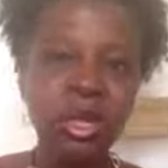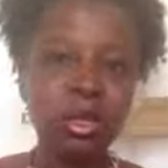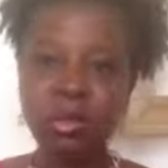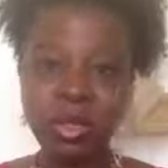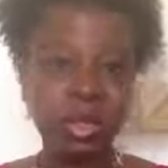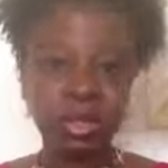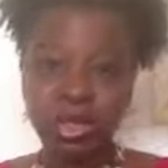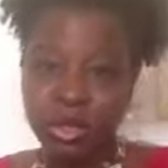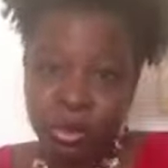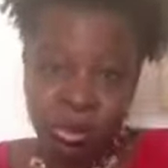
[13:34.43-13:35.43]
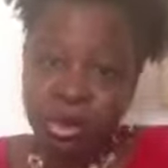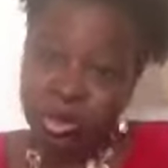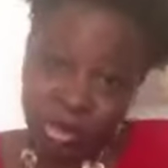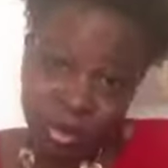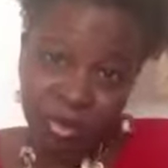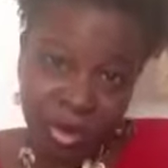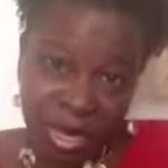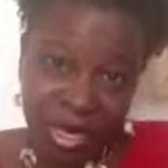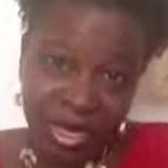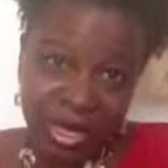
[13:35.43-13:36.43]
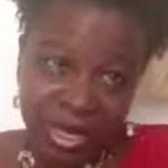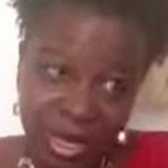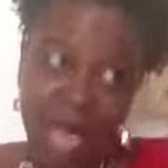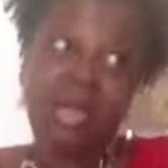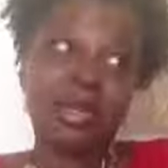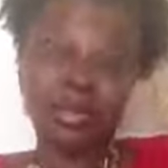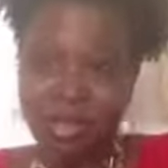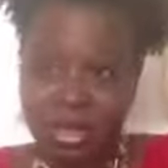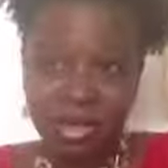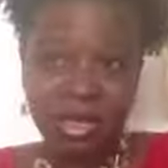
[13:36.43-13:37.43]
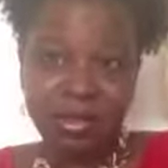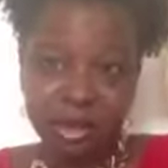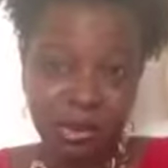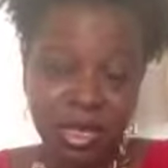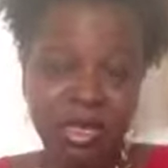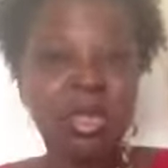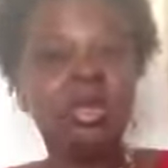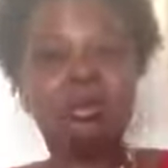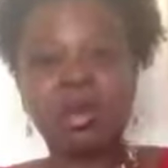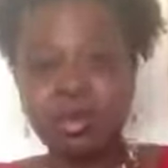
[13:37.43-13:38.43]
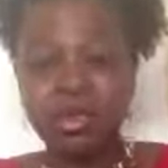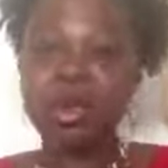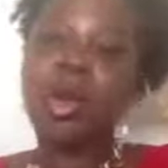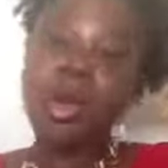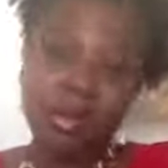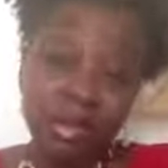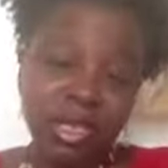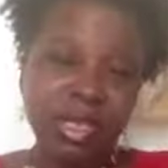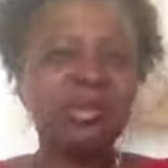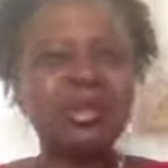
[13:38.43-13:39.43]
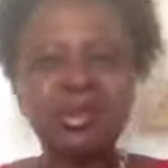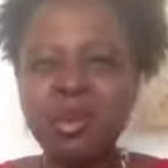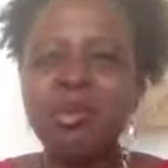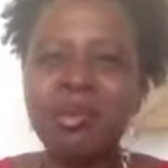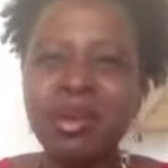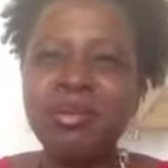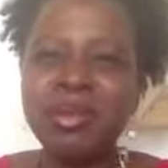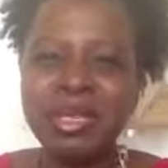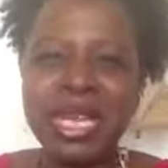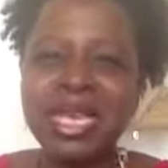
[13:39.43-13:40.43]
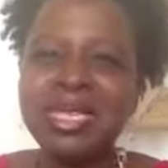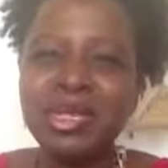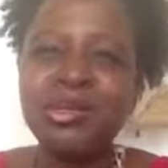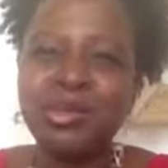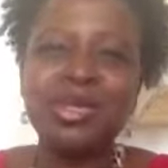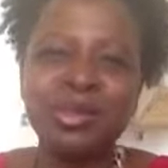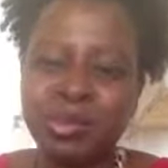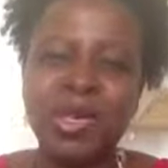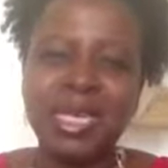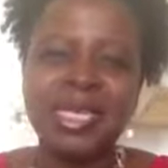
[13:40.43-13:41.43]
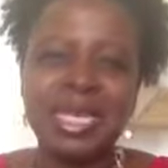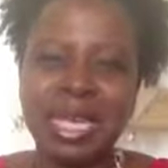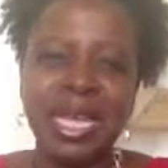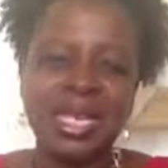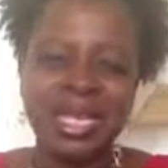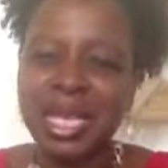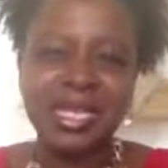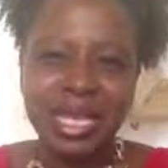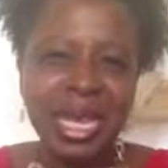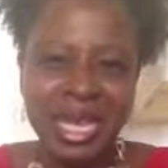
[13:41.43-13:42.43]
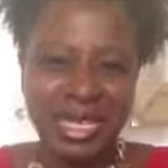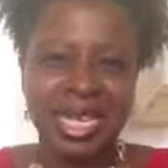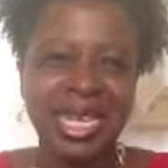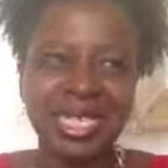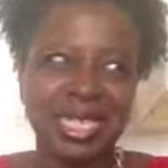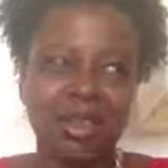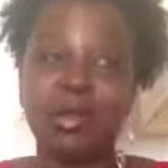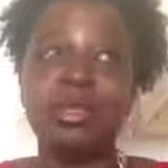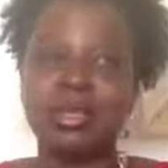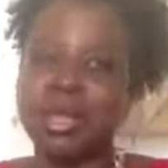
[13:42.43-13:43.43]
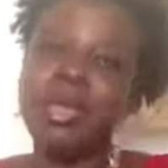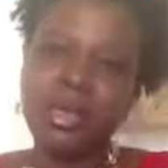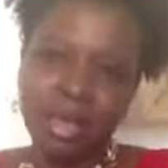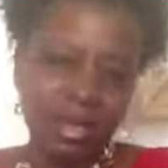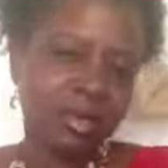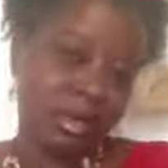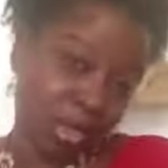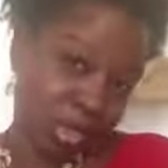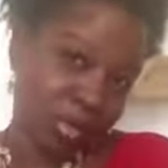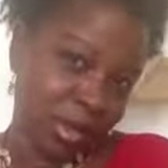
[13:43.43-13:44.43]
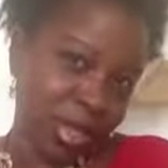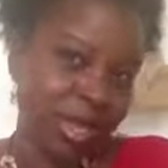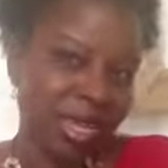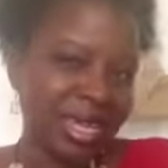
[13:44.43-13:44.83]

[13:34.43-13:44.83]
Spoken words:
You think you're just doing what you do, right? I thought I was just giving a speech. People say, oh, it was good. People are going to be nice to you when you speak and say that, say that stuff. At least they should be.